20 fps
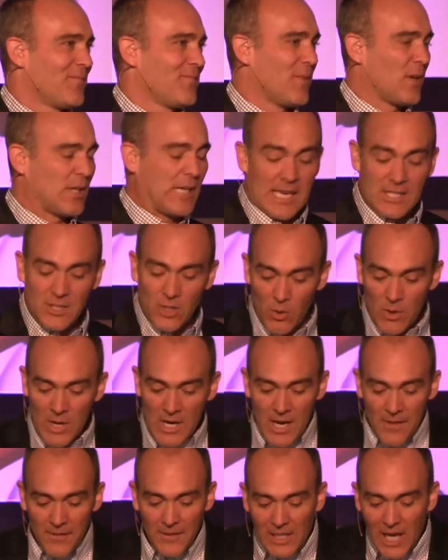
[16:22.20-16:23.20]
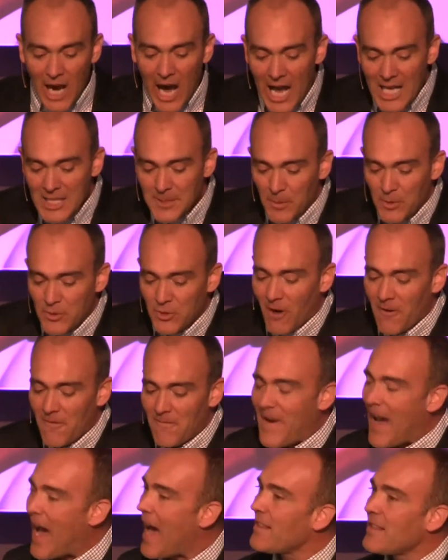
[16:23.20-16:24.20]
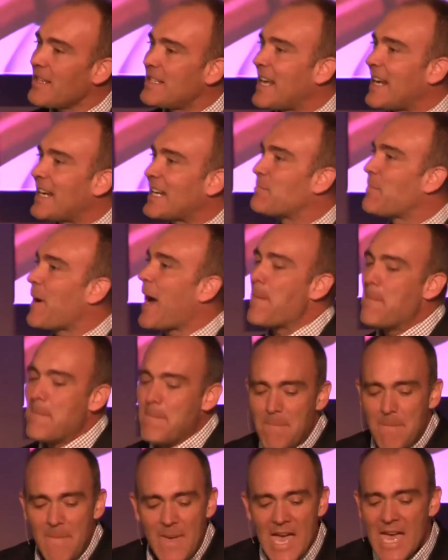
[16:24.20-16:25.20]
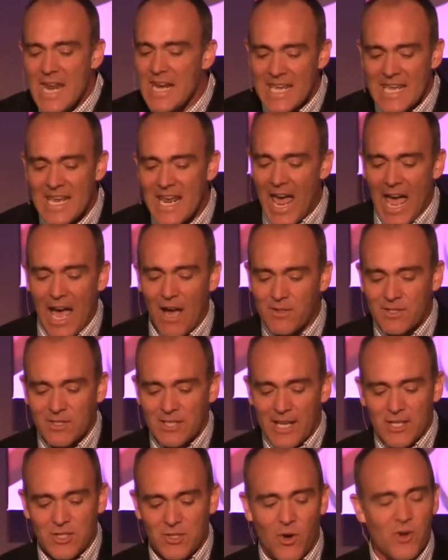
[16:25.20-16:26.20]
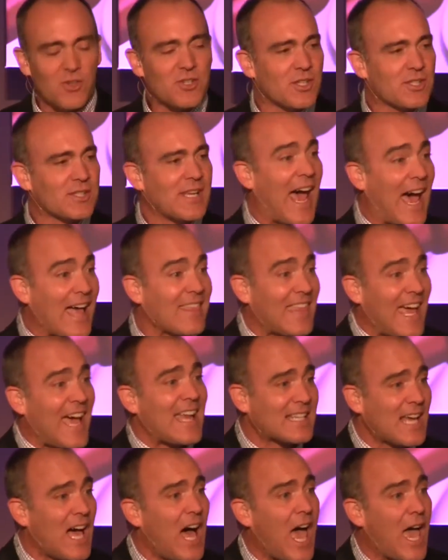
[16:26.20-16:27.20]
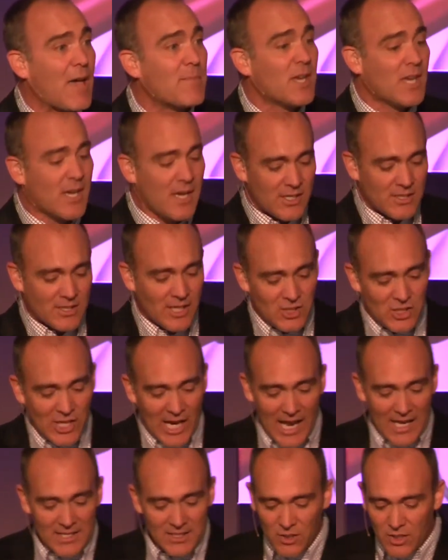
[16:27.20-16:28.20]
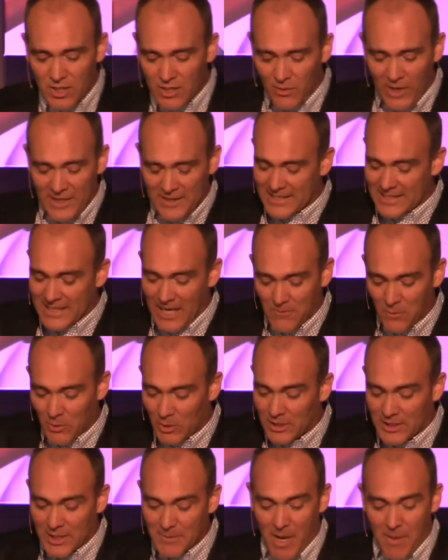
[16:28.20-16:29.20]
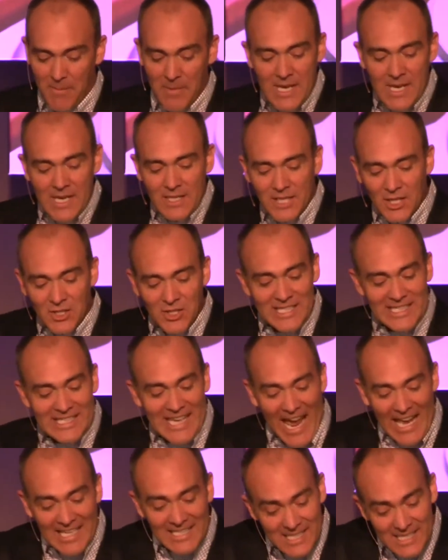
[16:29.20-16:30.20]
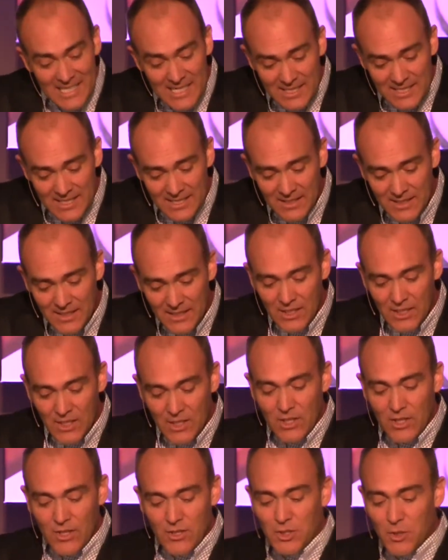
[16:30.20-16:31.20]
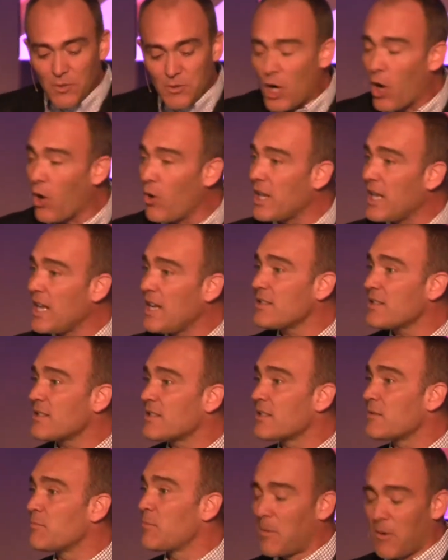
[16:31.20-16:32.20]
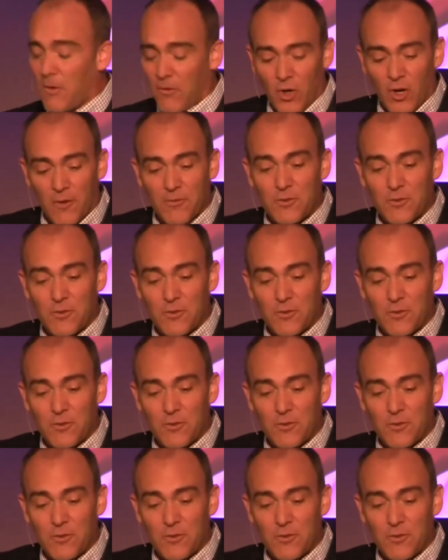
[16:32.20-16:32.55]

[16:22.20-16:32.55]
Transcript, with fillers: Okay, so the Gospels are validated by many outside sources at that time, such as, you can write these down if you want to look them up, such as Tacitus, Suetonius, maybe you've heard of